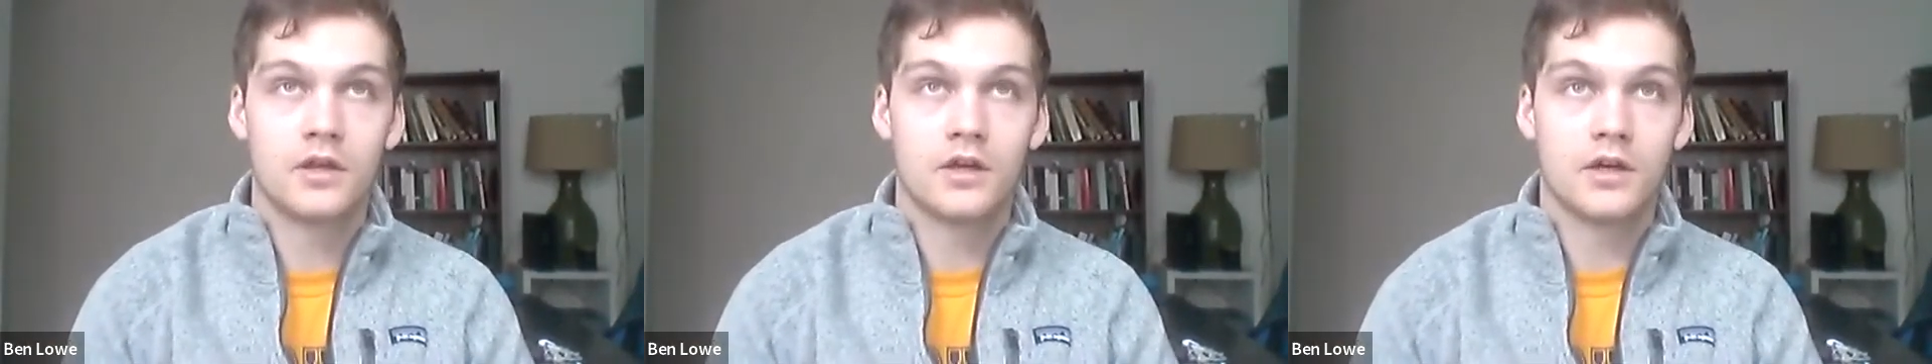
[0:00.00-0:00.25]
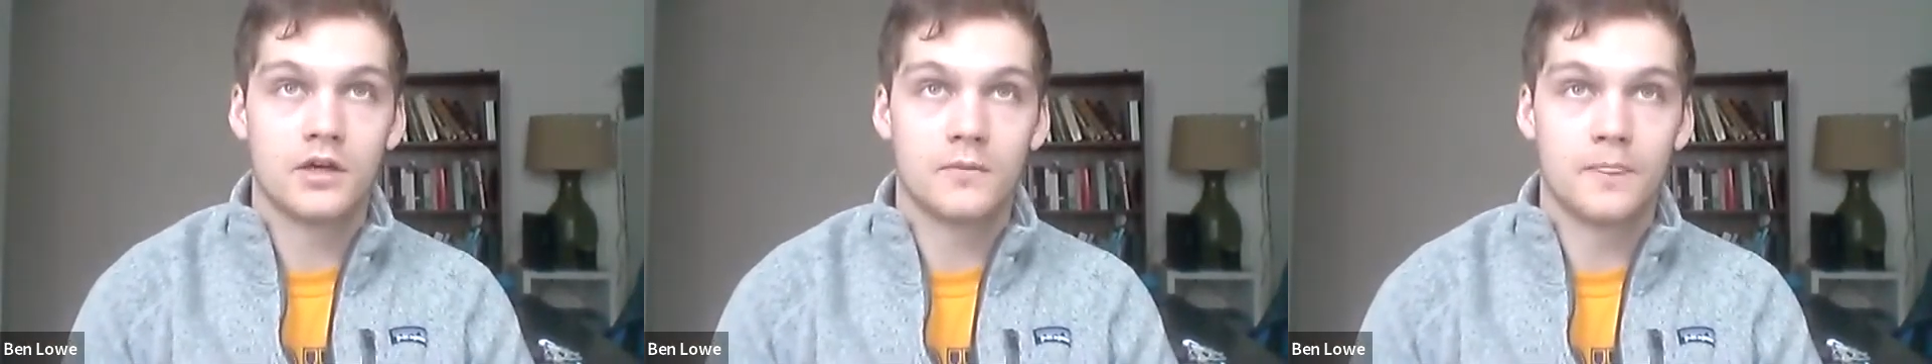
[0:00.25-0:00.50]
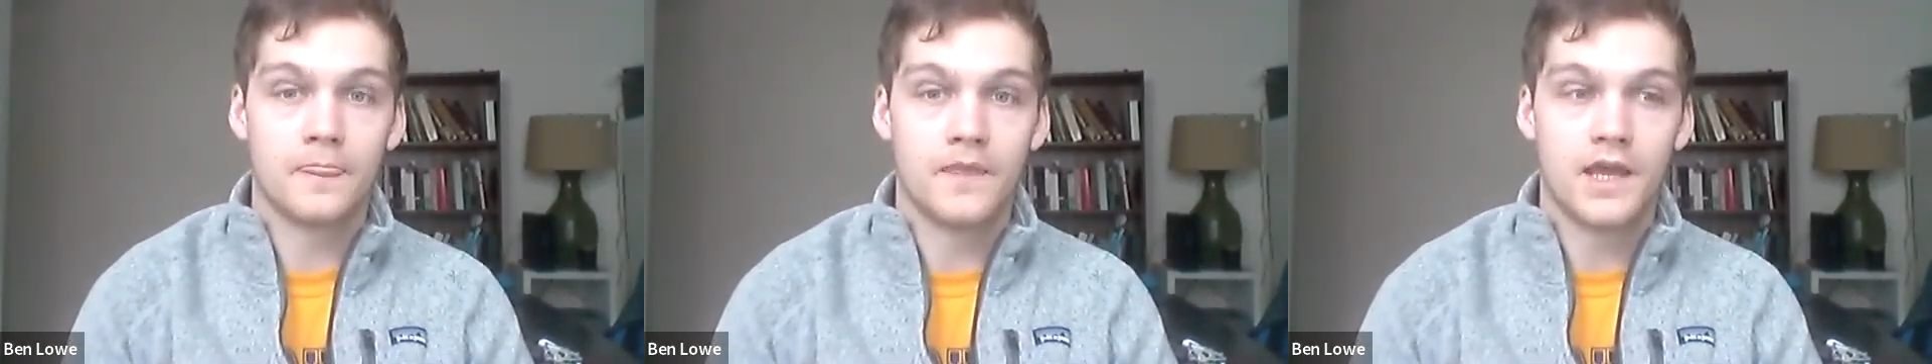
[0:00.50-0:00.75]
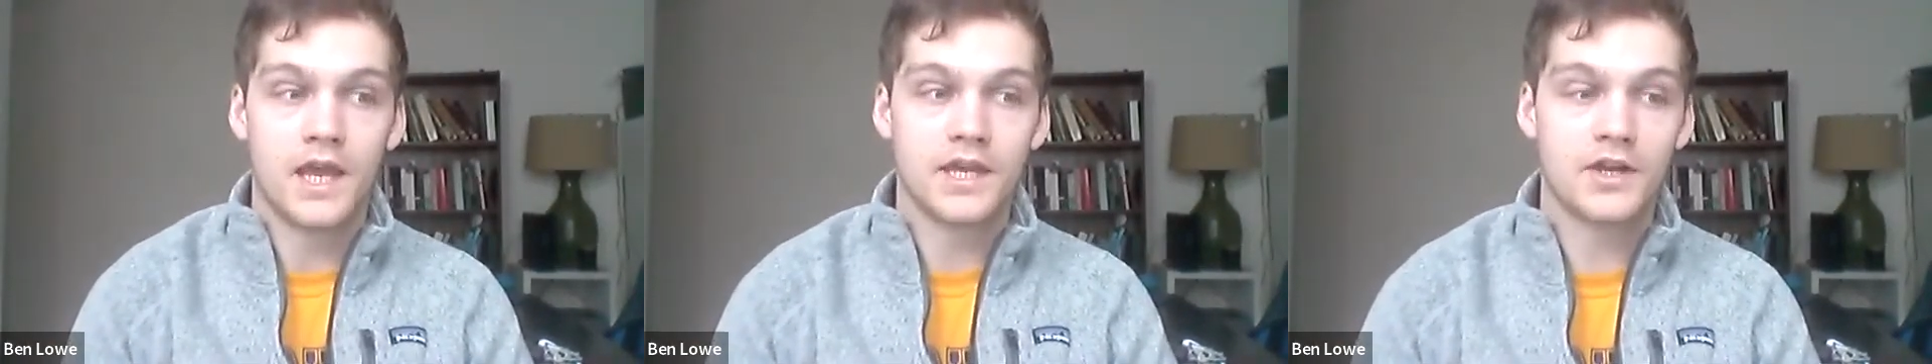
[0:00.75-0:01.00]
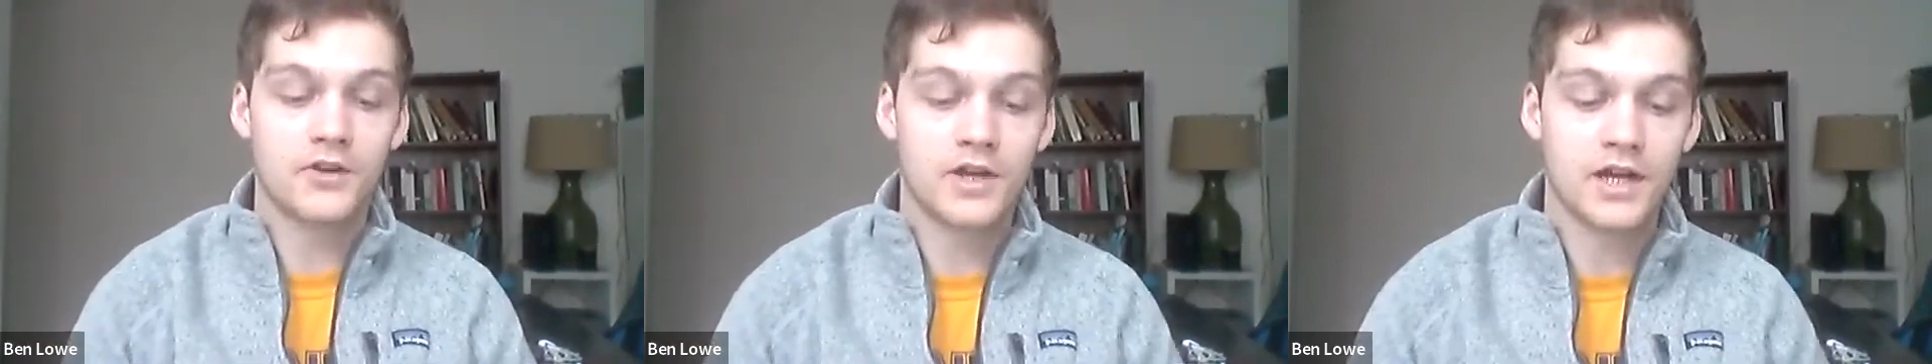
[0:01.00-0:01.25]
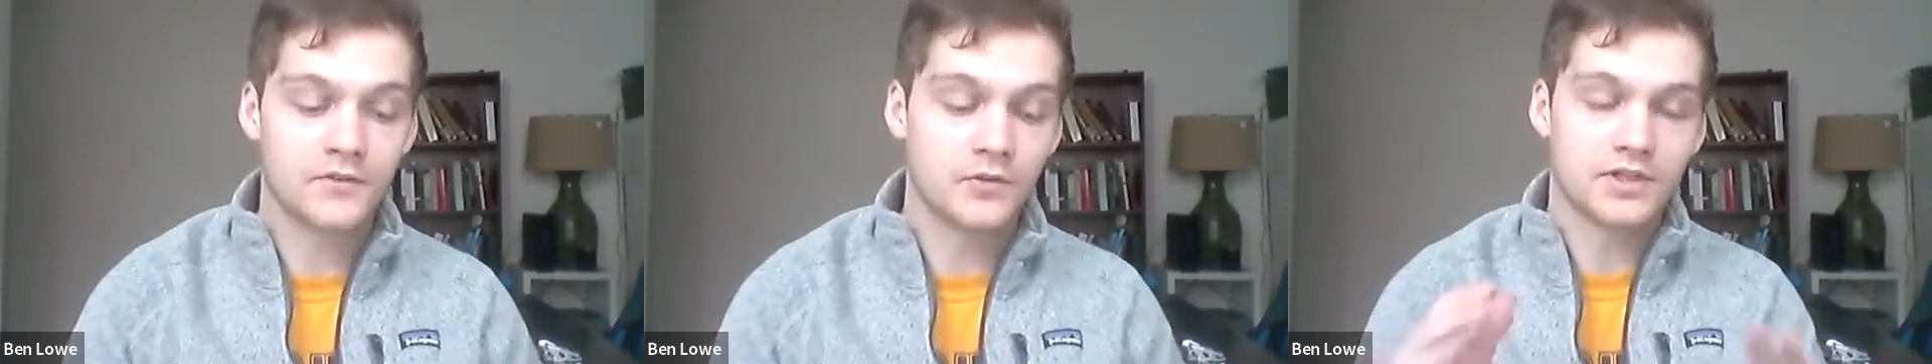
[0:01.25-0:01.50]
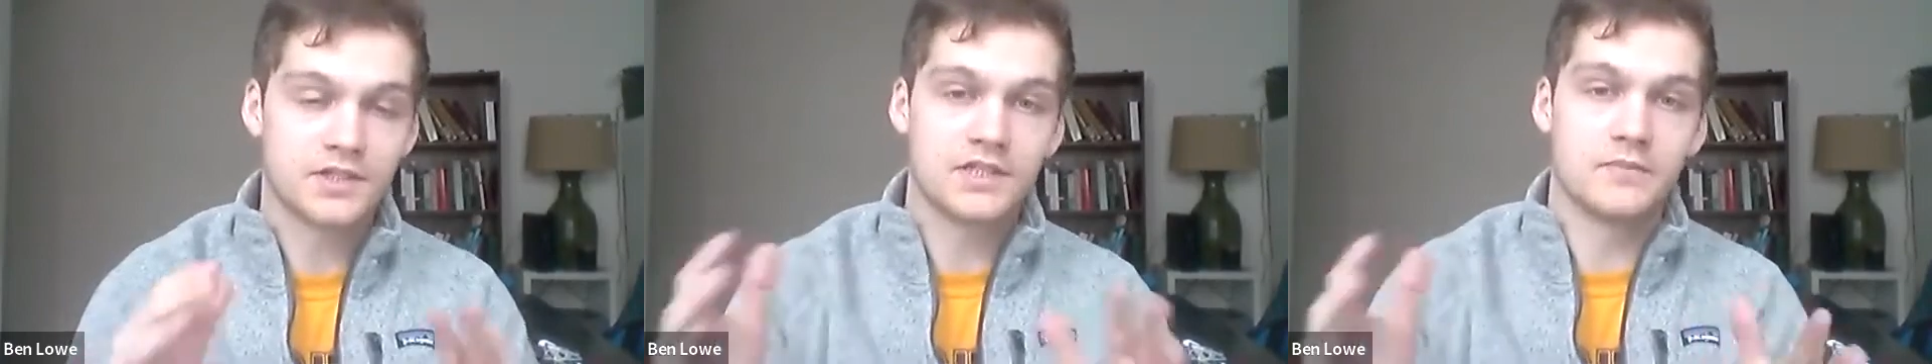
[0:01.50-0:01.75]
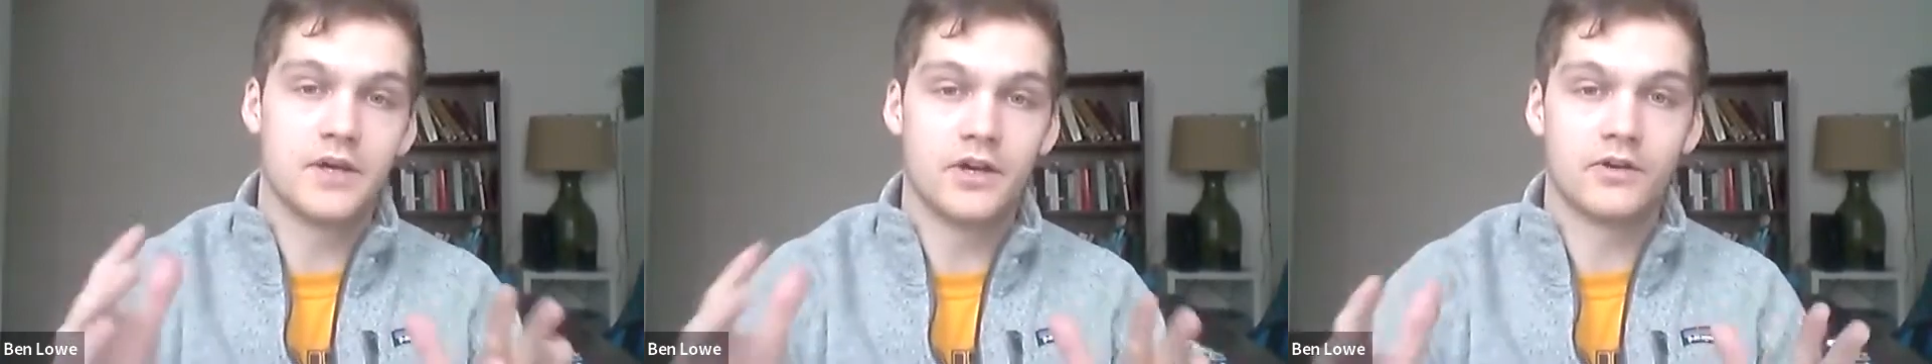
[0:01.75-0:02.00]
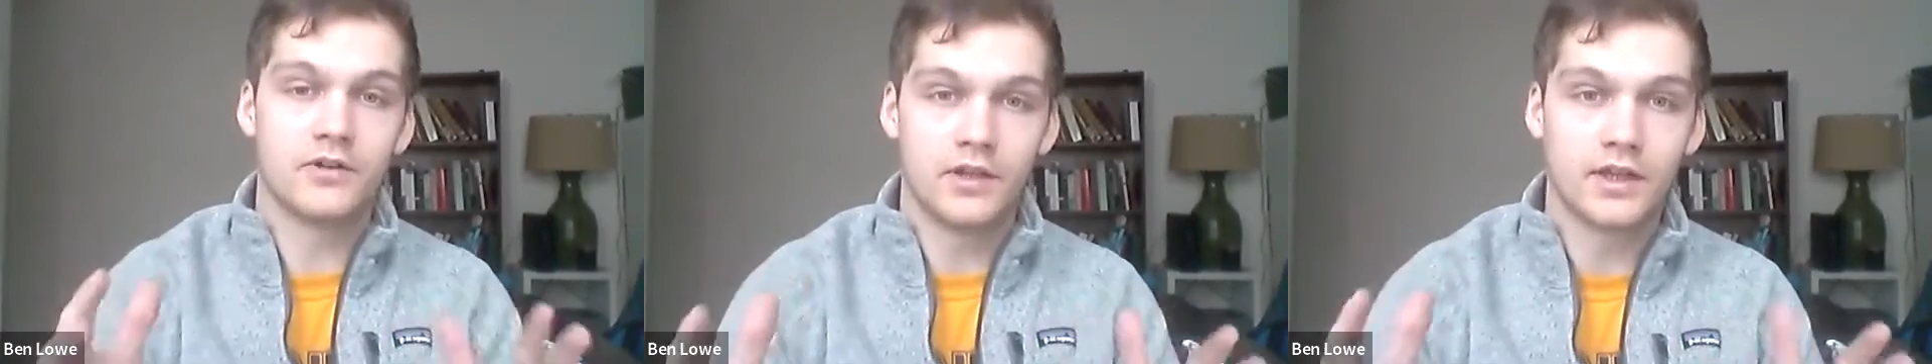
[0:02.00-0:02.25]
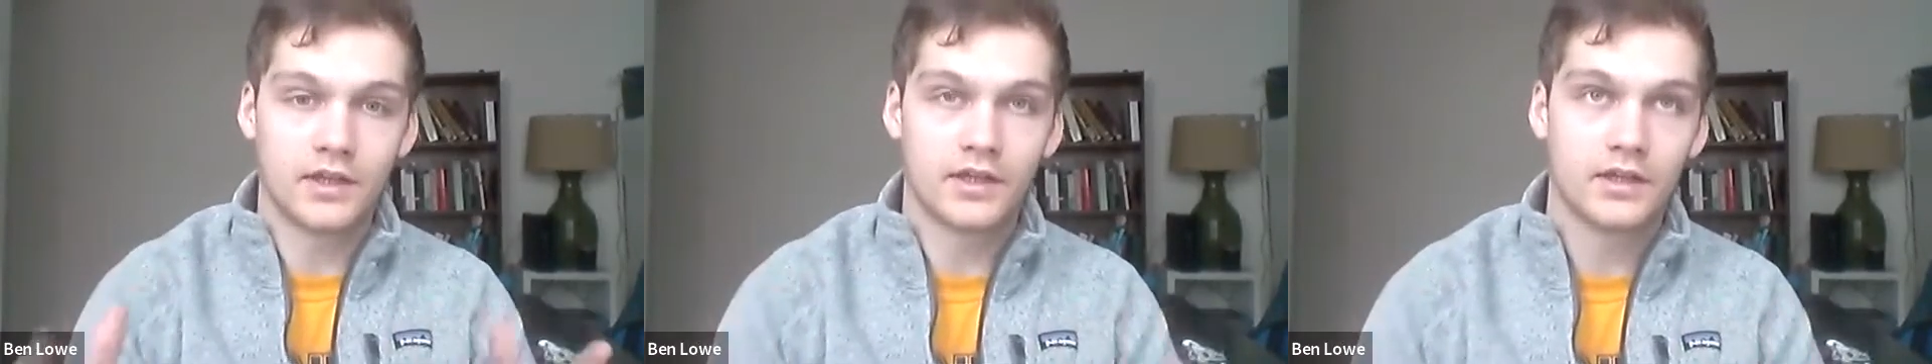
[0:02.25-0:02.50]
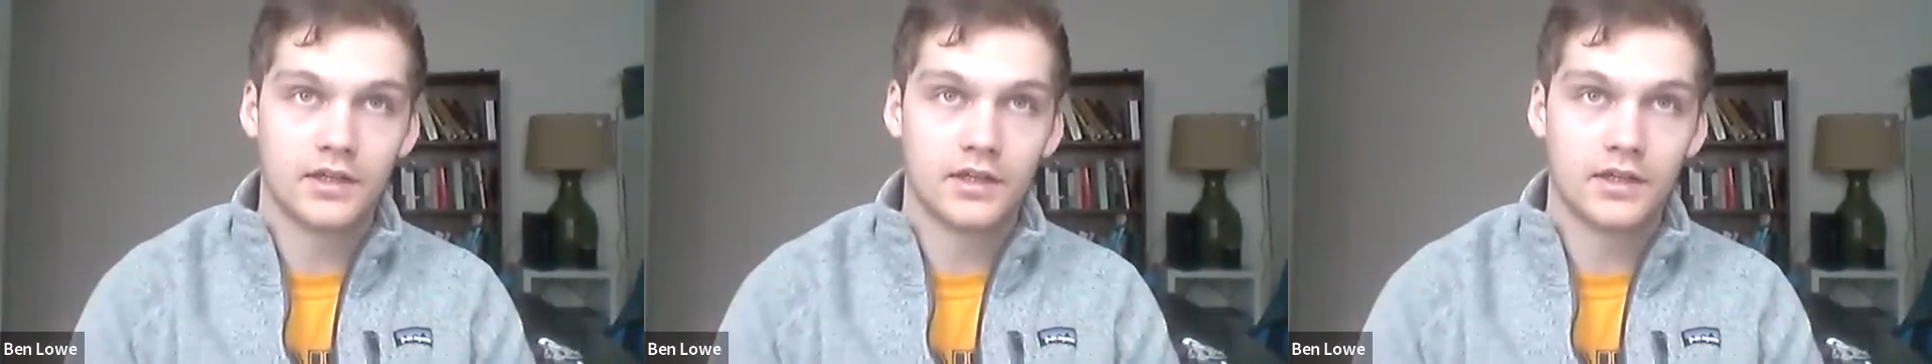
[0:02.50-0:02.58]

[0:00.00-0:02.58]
And here are kind of questions about like